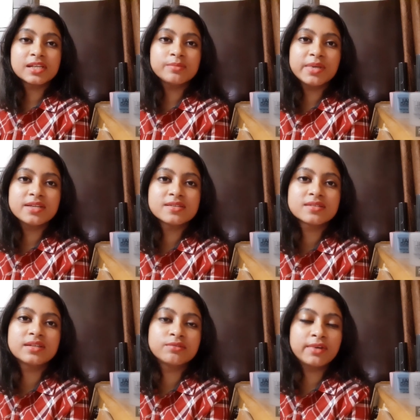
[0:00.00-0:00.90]
nail paints
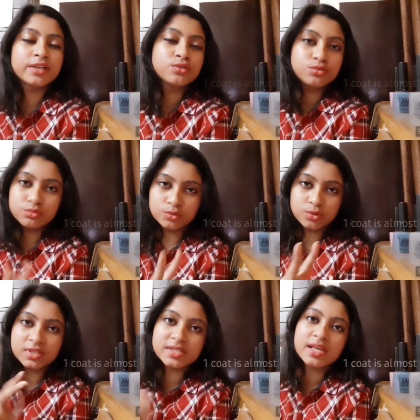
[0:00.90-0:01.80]
require 2
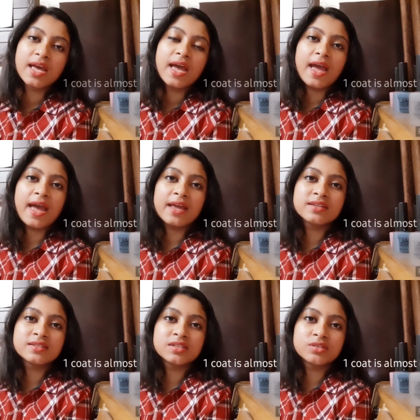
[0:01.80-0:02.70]
coats
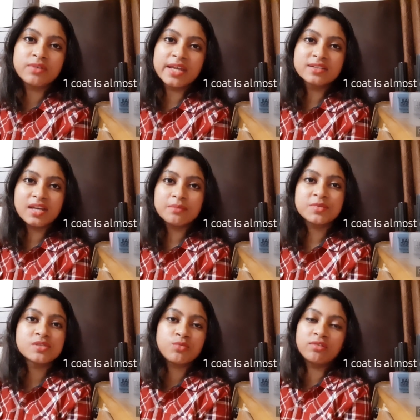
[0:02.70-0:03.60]
and the drying time
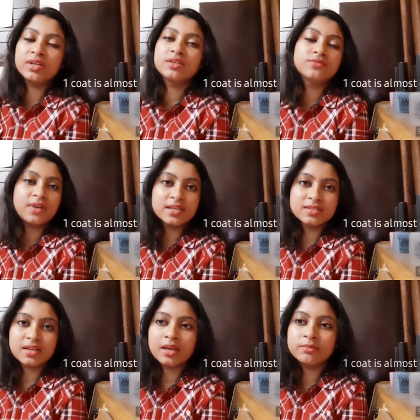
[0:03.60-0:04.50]
is moderately
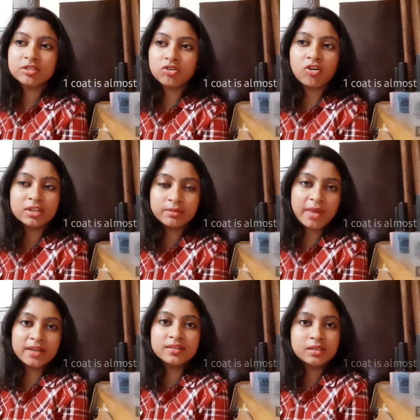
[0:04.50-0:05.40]
fast. I mean, all the
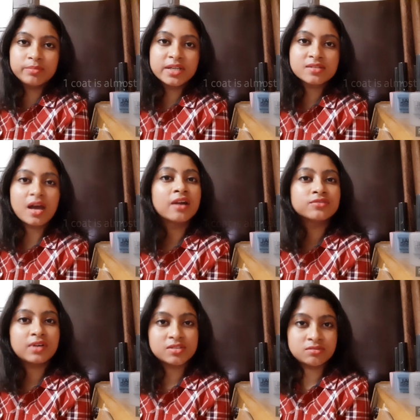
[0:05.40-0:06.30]
matte nail paints are
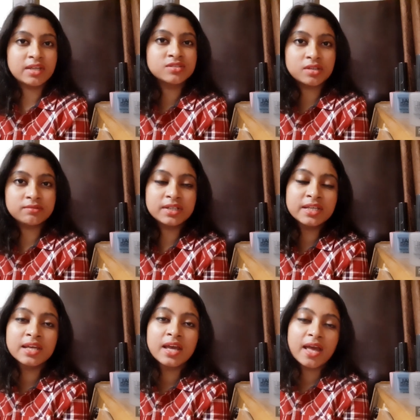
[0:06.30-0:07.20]
fast drying
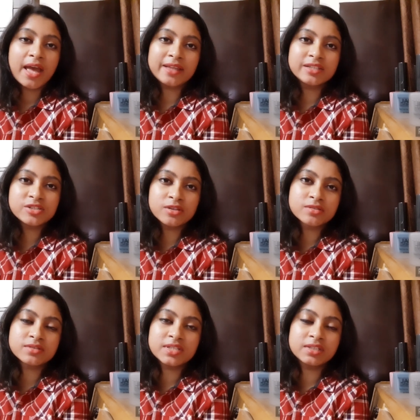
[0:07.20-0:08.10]
generally, and these
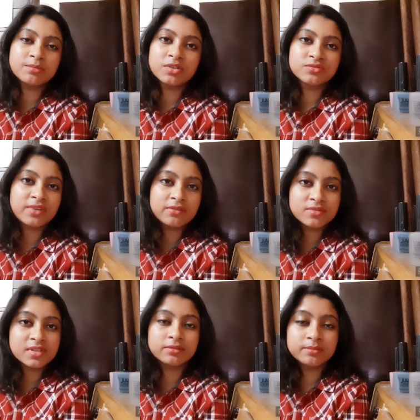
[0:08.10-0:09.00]
also take about 5
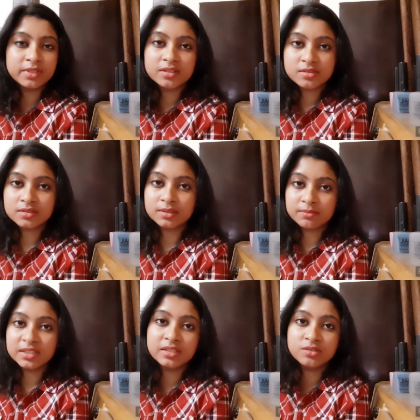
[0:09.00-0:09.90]
to 7 minutes to
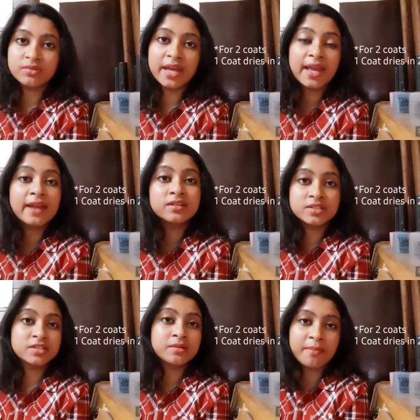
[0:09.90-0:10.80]
completely dry and
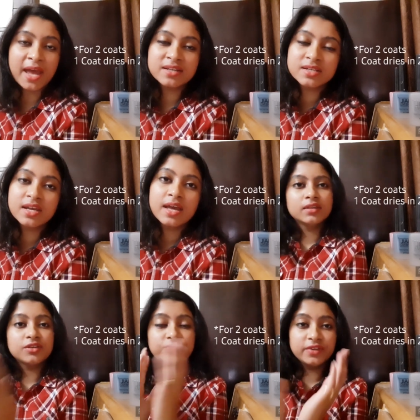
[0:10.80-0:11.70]
turn matte.
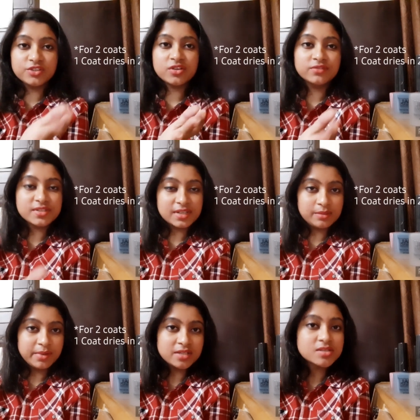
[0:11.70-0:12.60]
The finish of these nail
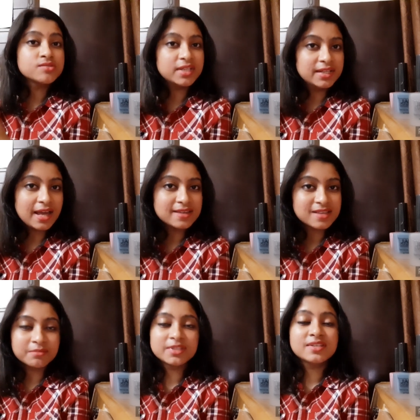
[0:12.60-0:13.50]
paints is really nice.
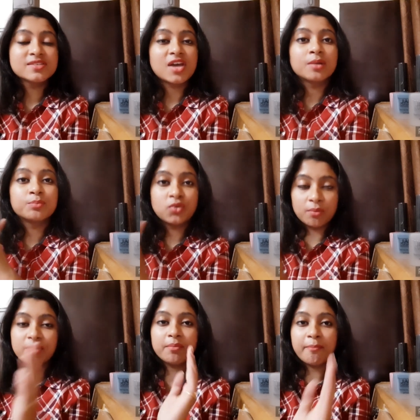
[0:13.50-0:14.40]
I mean, these are
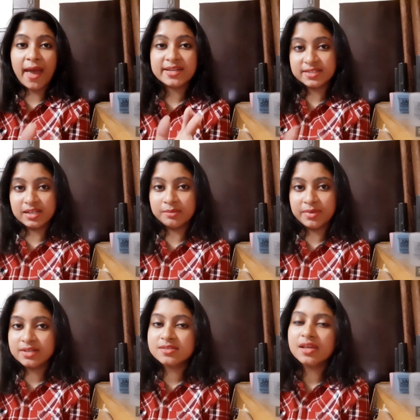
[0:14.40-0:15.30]
proper matte nail
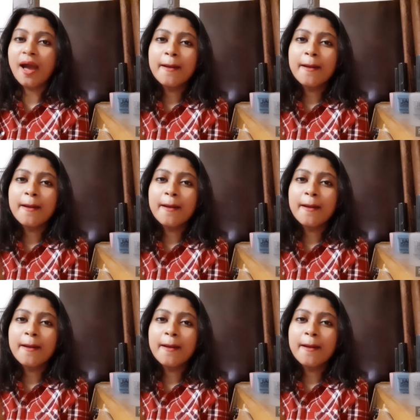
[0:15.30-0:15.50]
paints,